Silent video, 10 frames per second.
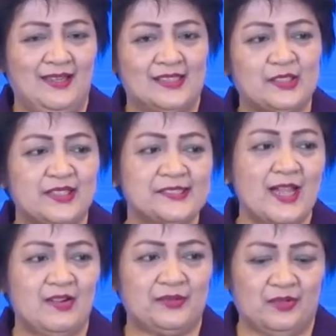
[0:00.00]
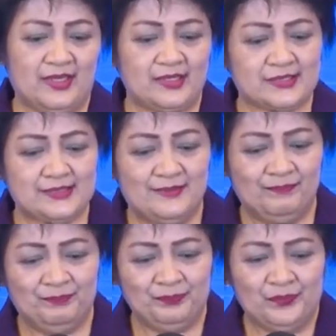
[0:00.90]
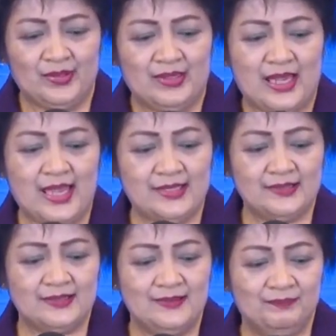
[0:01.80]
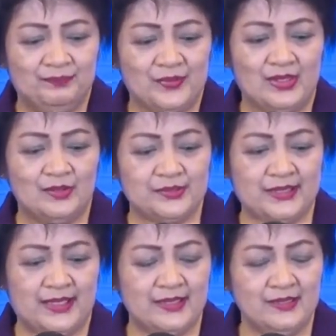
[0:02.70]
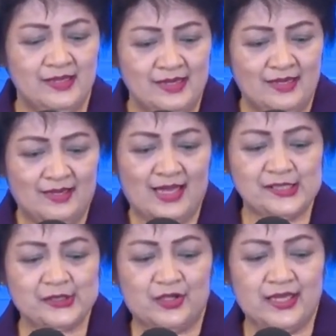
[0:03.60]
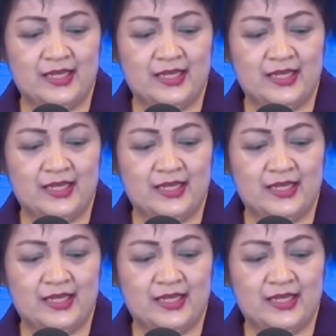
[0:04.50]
So that's how it works. And lutein, as shown